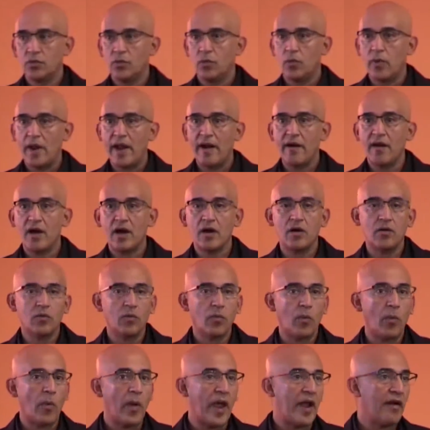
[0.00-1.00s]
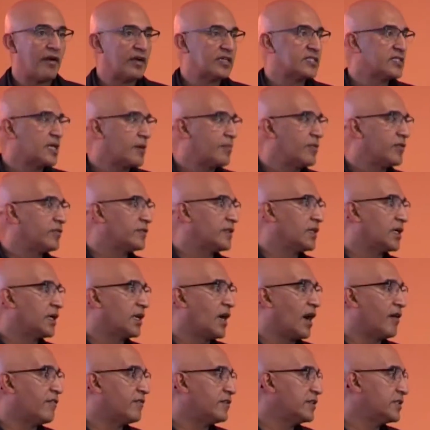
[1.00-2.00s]
Where are some of the
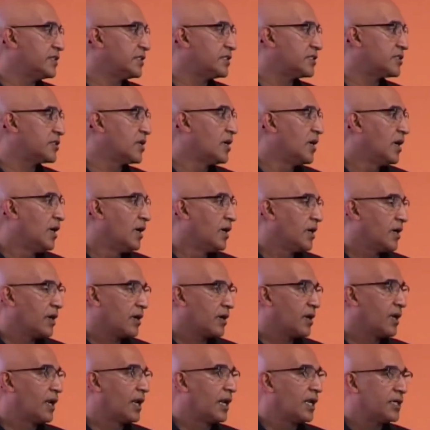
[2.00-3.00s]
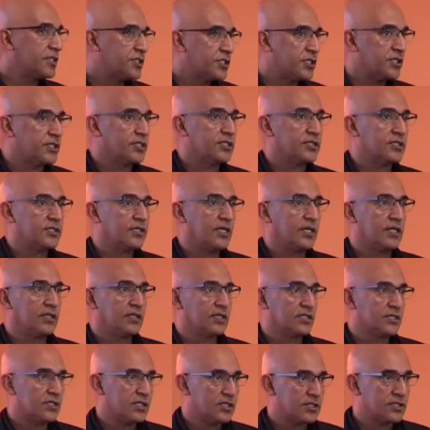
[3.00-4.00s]
governance glitches in
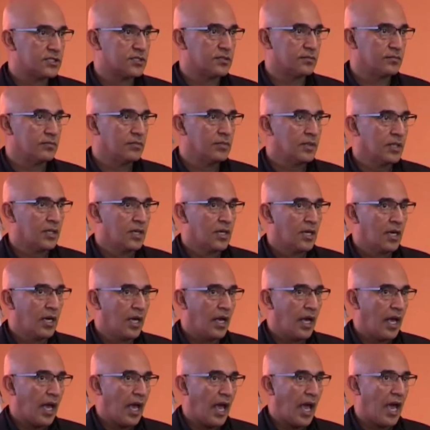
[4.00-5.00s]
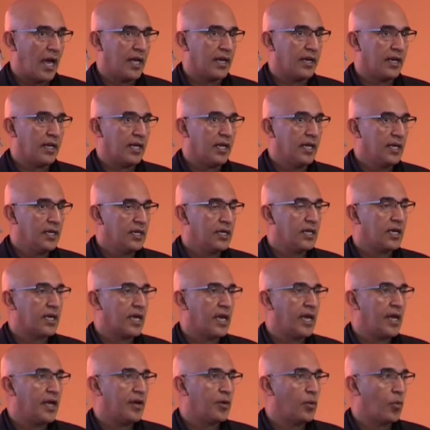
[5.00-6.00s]
the system, and
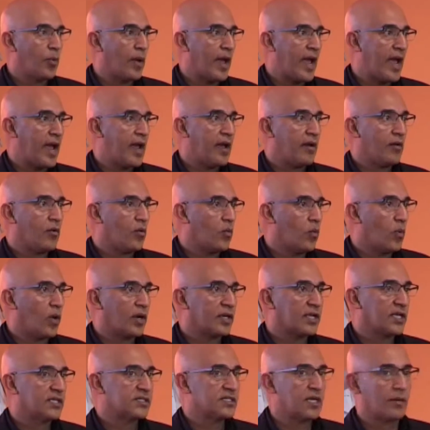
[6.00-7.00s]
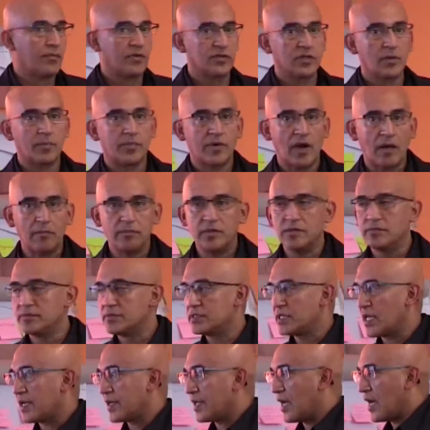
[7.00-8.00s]
indicate what are some of the problems
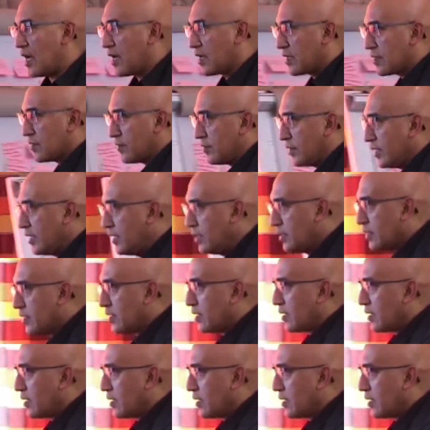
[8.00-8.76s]
that are occurring.